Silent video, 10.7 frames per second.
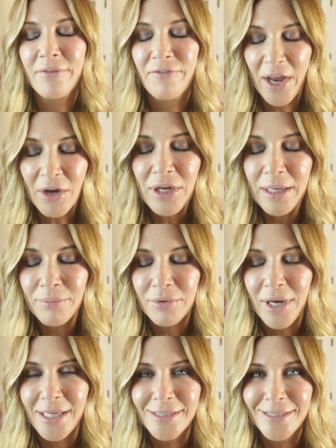very
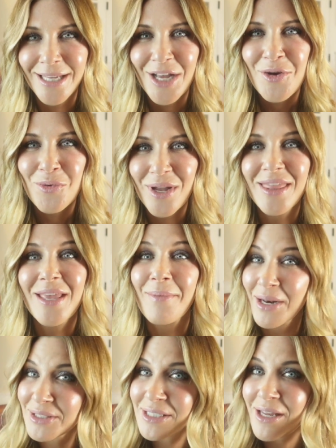impressed with the
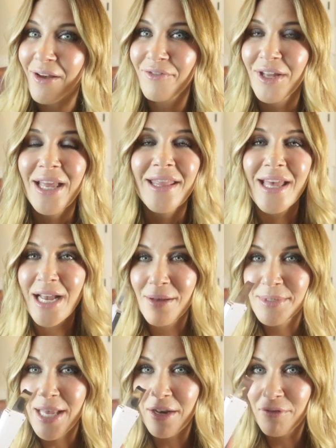amount of stuff that
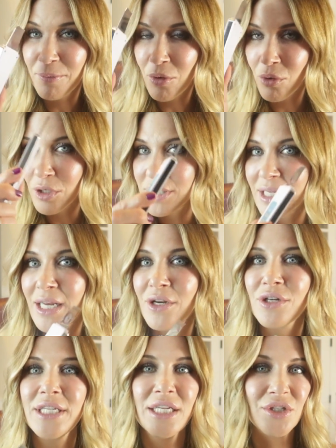comes out of the pores in
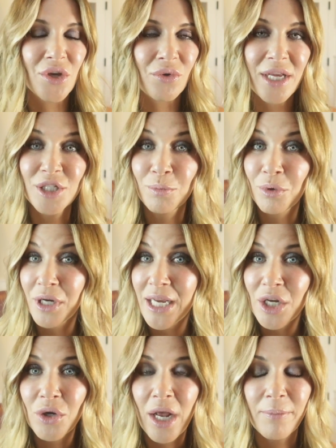your T-zone. It's pretty
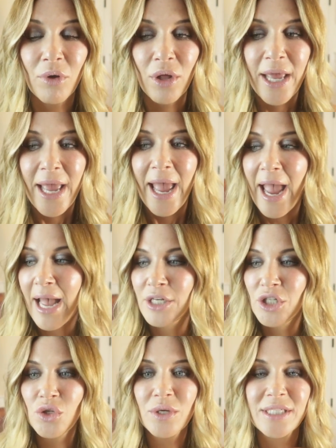incredible,
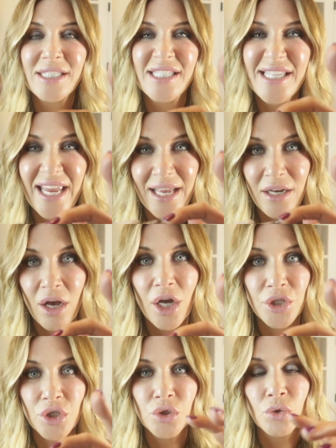and you can see it
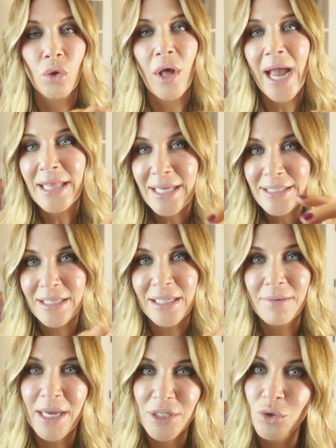on your tool. I like to
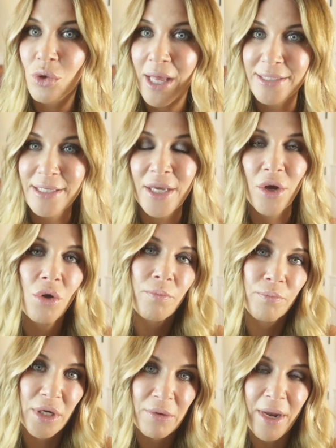clean my tool as I go
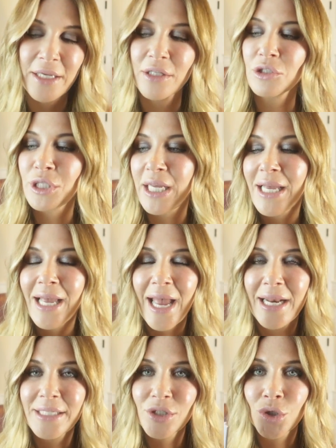pretty regularly,
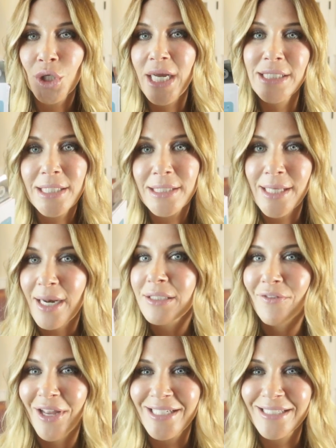and it's crazy
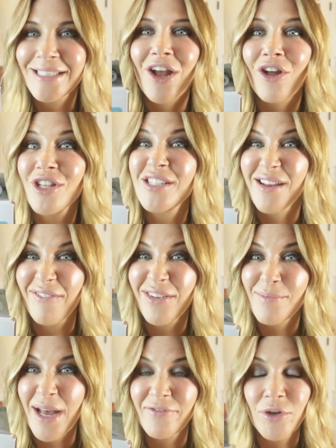satisfying to see all the stuff
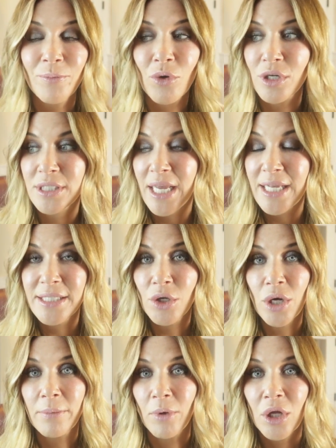come out of your pores. It's
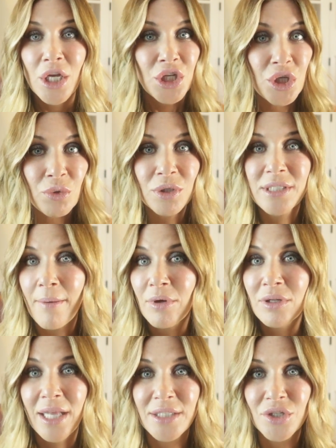incredible. You will double
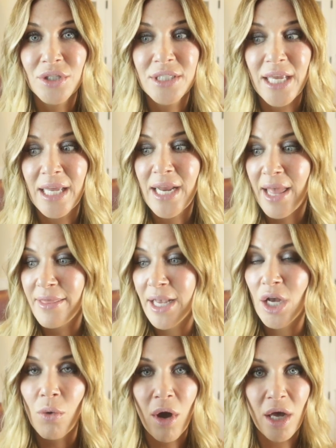cleanse your skin and then
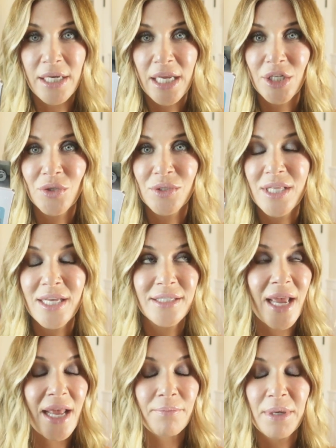go on and use this
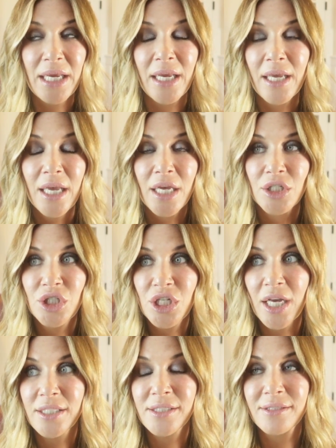and be
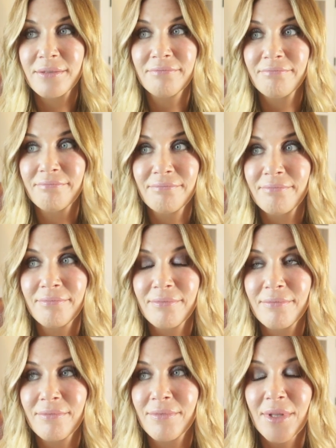just
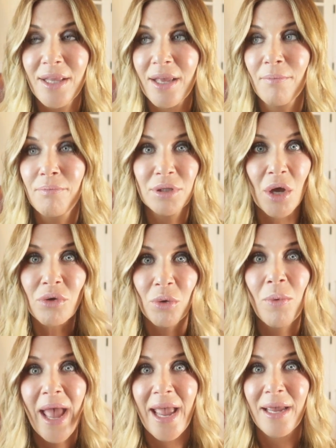blown
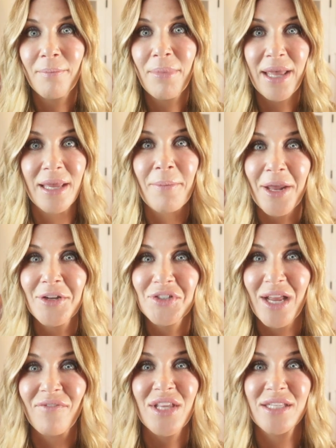away by the amount of
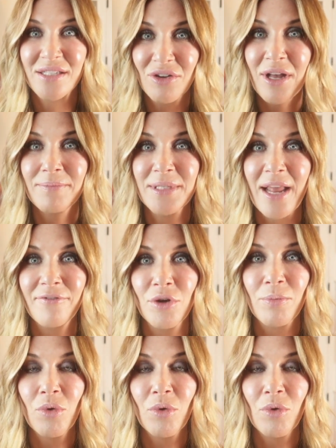stuff that still comes out of your